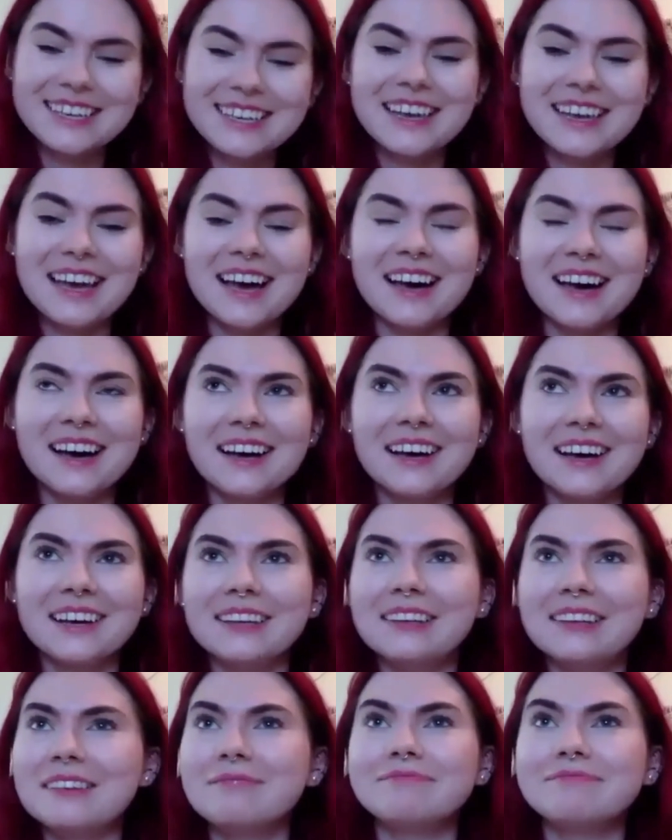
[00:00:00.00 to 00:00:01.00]

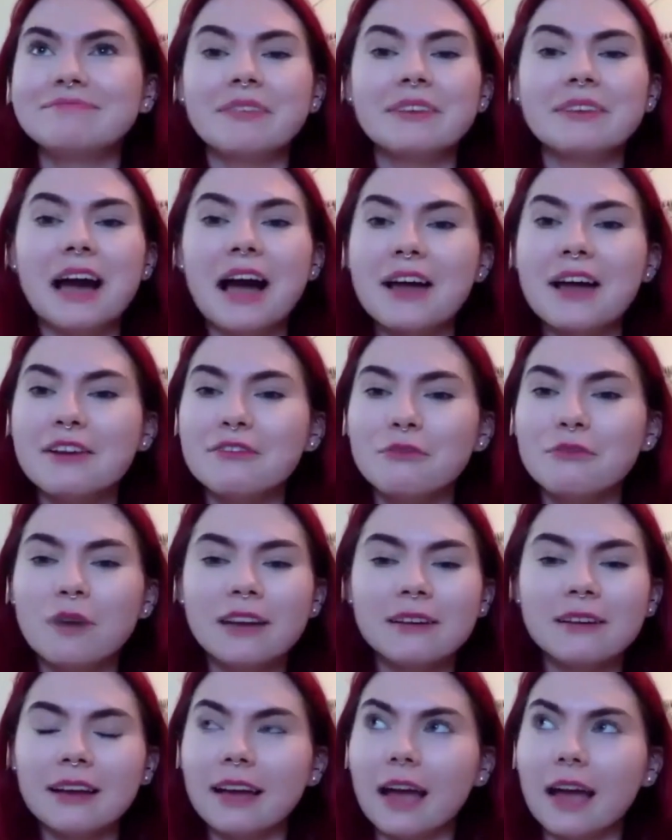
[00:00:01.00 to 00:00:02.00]
I
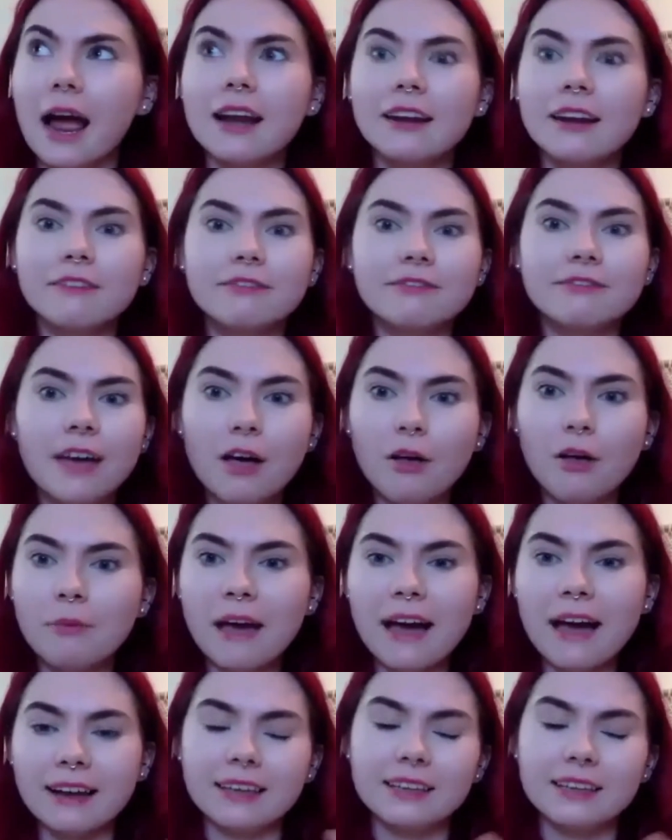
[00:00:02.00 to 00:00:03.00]
kind of fell
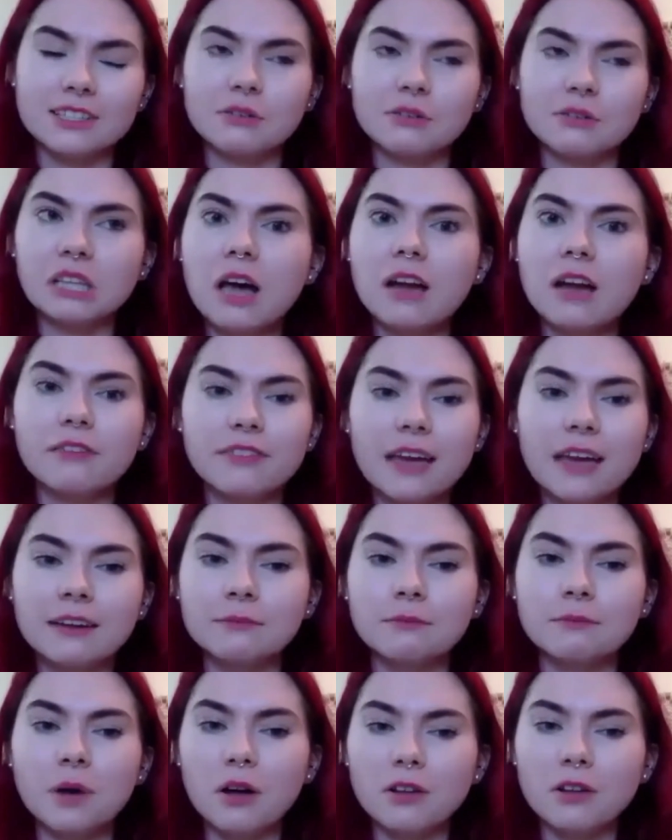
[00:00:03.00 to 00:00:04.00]
back into a lot of that
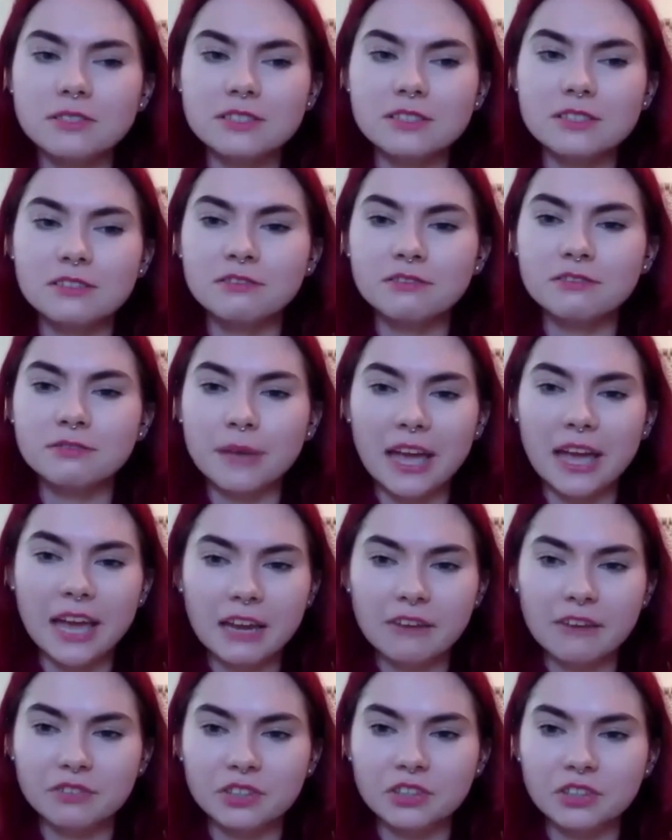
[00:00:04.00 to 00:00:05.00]
impulsive
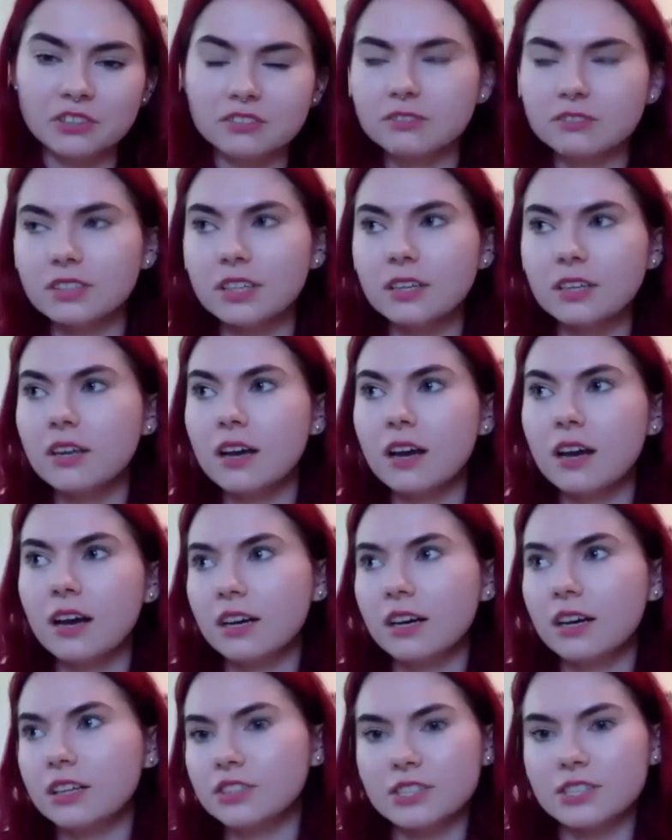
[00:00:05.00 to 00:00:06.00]
behavior,
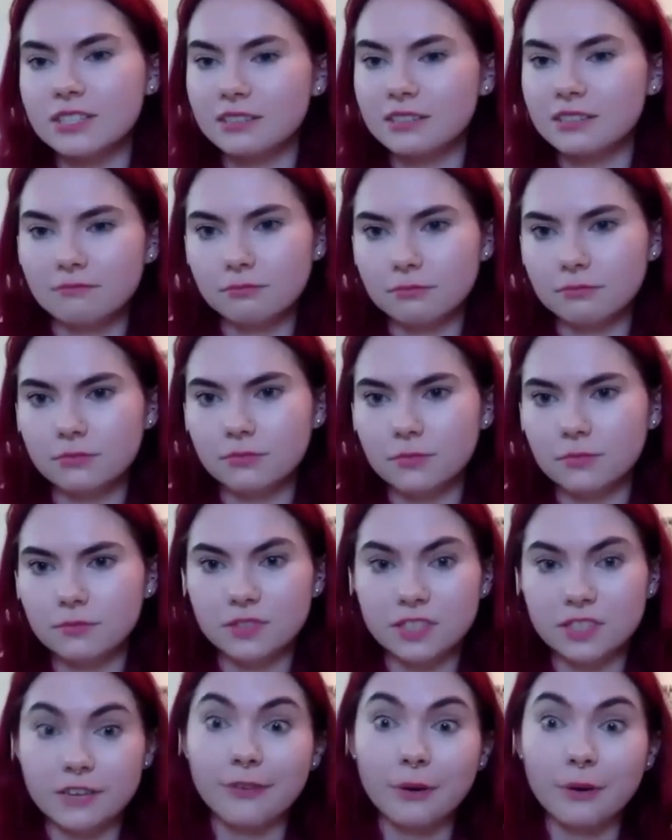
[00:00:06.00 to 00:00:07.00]
just in
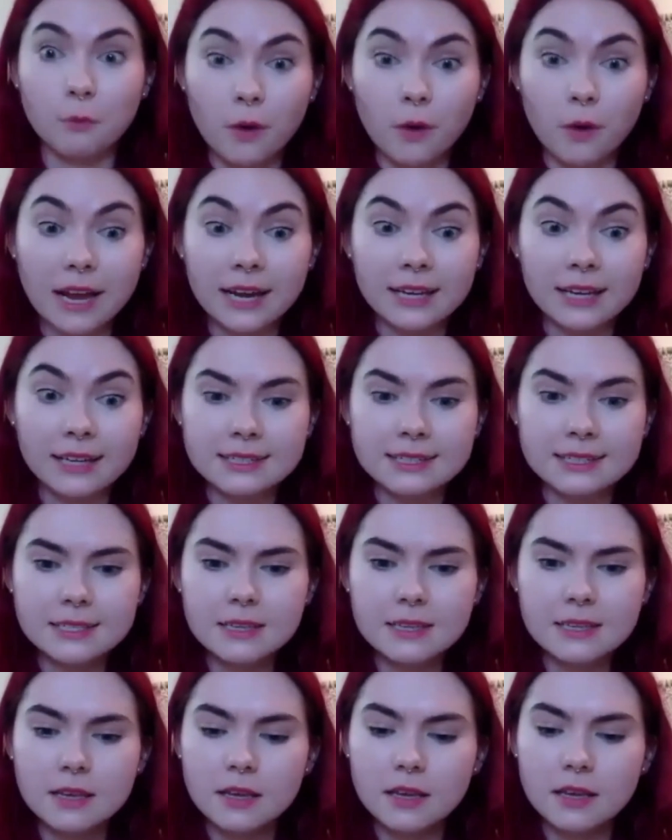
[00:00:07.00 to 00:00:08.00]
different ways.
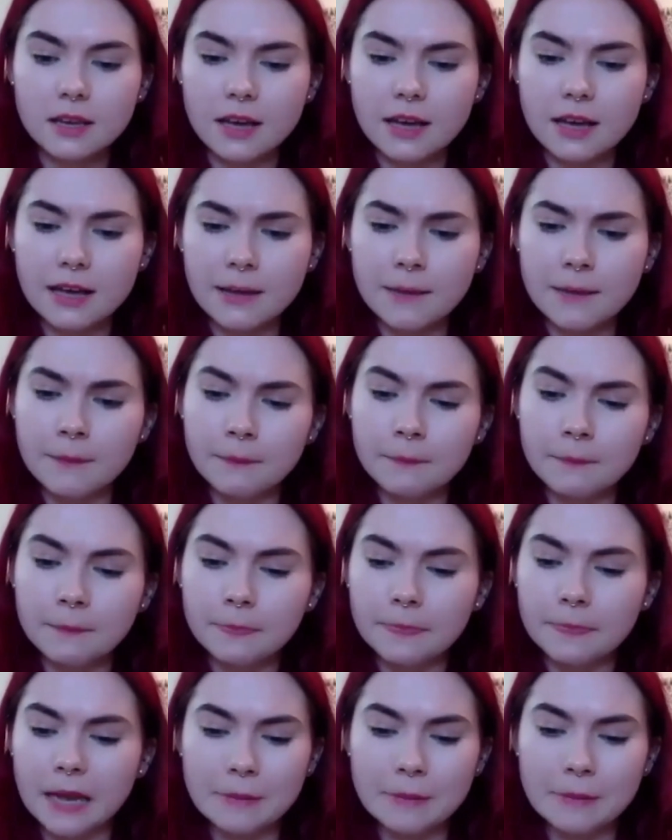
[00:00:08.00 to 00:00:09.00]
I
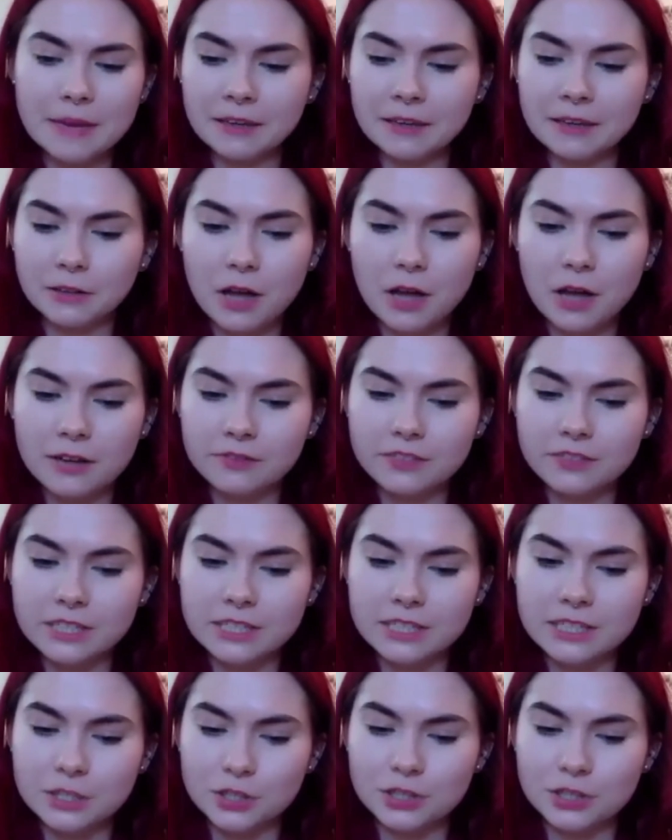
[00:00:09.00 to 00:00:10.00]
made a lot of
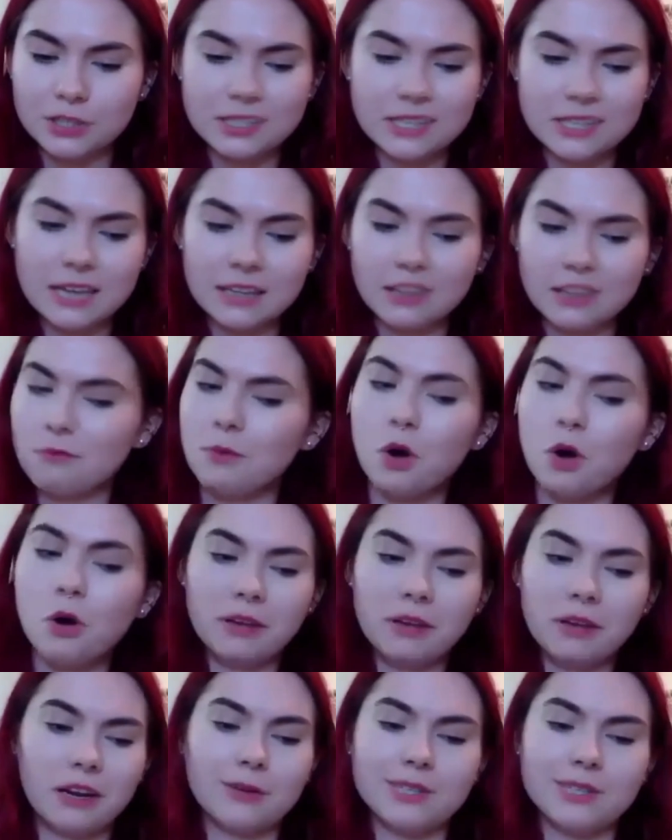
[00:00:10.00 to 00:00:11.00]
decisions that in the
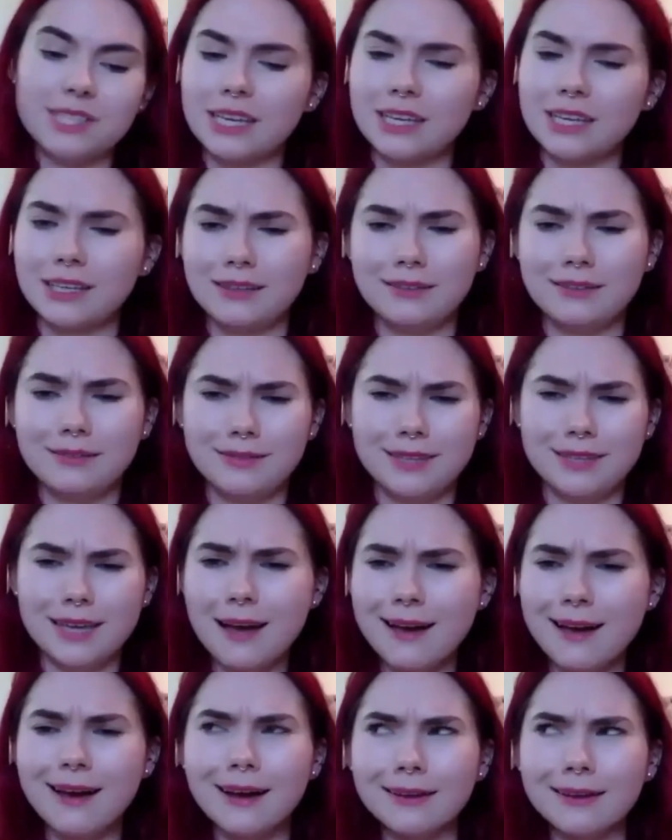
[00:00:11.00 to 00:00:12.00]
moment I was like,
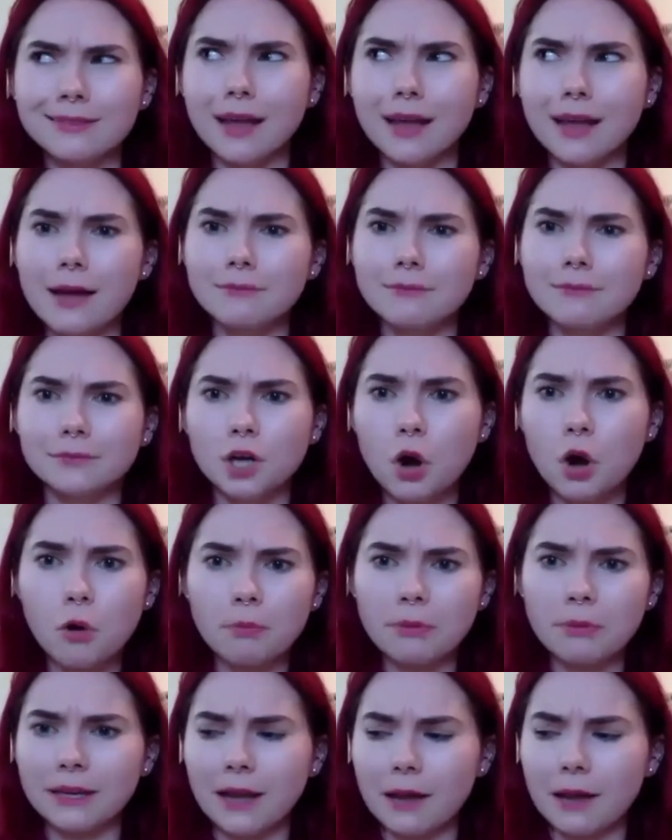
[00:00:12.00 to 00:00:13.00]
yeah, I'm
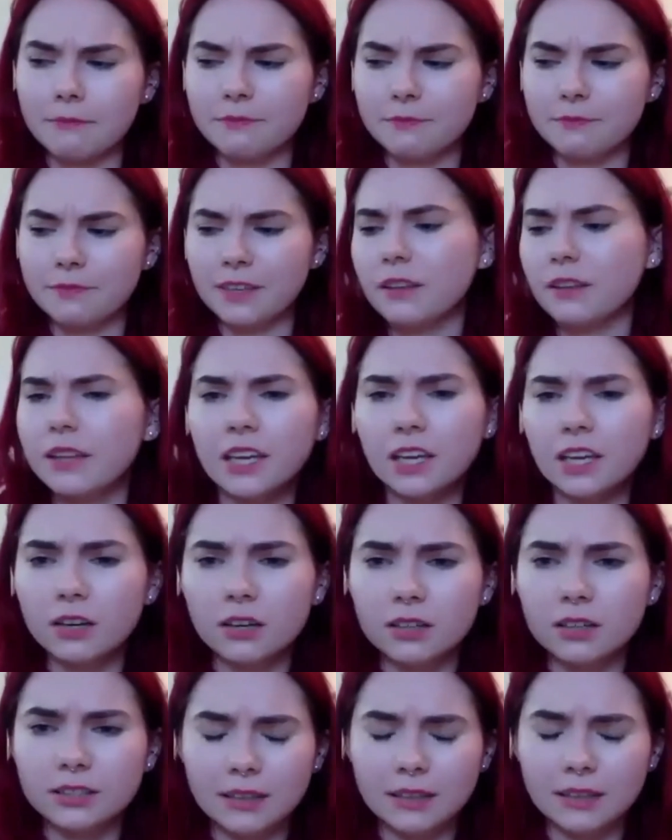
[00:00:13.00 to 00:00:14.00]
coping, I'm feeling
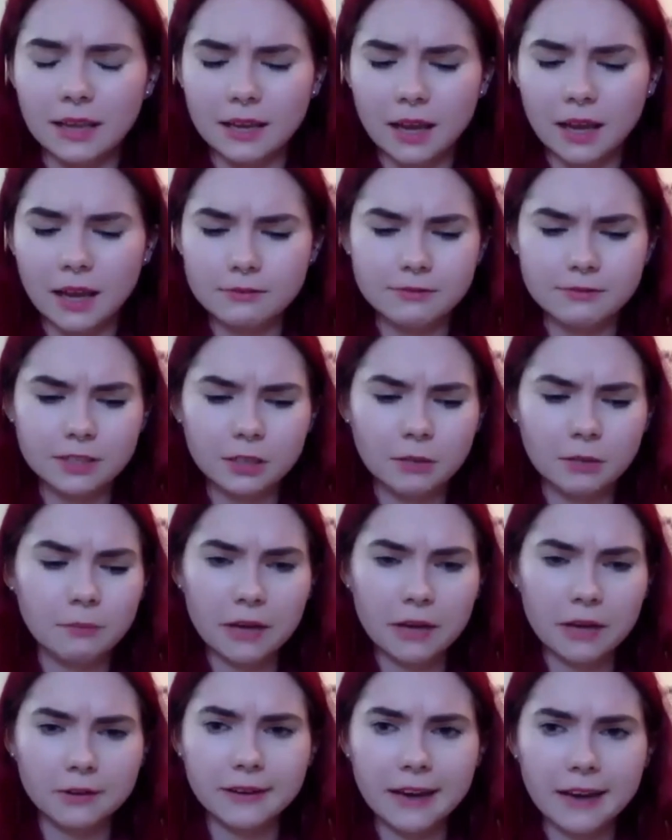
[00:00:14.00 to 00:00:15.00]
good, like I feel
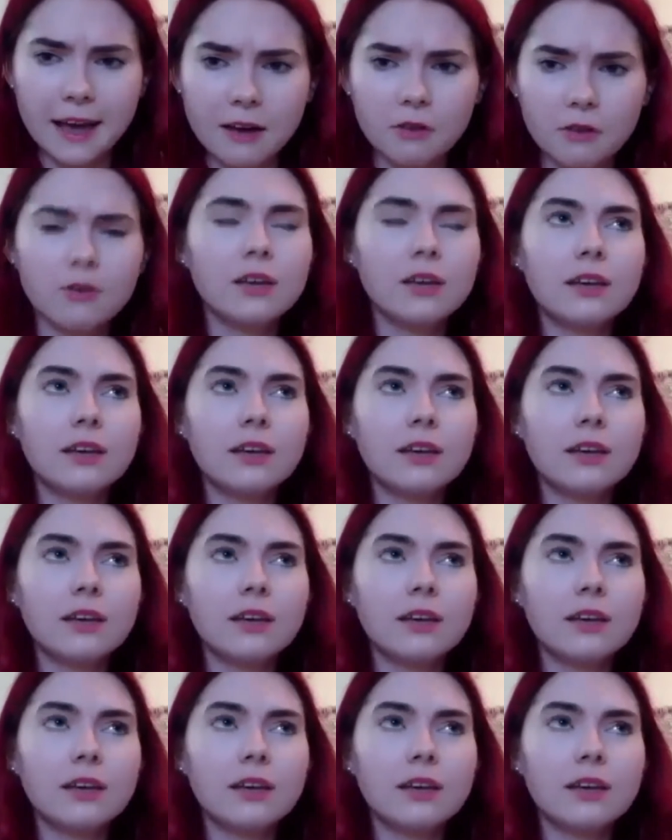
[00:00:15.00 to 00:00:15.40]
better now.